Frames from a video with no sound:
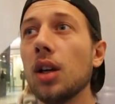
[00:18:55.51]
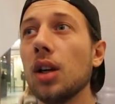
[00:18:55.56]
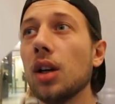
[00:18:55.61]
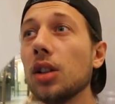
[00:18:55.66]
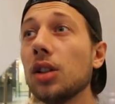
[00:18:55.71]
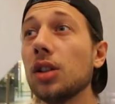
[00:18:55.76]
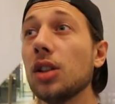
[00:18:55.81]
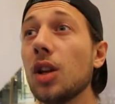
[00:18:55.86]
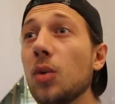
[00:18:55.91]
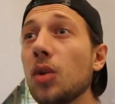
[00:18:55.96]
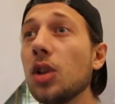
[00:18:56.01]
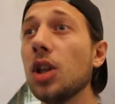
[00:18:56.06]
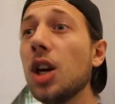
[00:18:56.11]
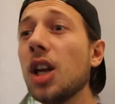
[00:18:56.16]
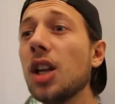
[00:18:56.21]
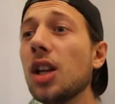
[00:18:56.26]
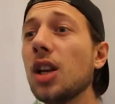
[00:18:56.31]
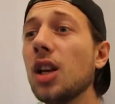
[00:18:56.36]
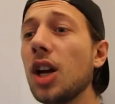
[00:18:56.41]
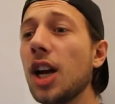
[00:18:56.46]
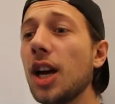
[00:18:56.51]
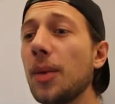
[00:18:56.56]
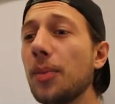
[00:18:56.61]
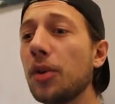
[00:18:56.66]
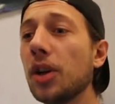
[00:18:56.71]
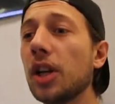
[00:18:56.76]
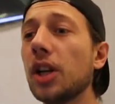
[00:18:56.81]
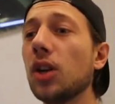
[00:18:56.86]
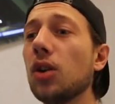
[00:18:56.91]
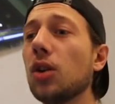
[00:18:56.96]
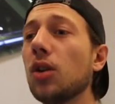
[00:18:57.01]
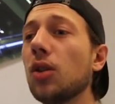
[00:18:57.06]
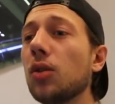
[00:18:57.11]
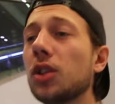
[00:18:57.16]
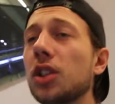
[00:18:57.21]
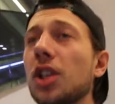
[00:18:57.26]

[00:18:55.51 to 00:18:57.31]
I just don't want to go in the library or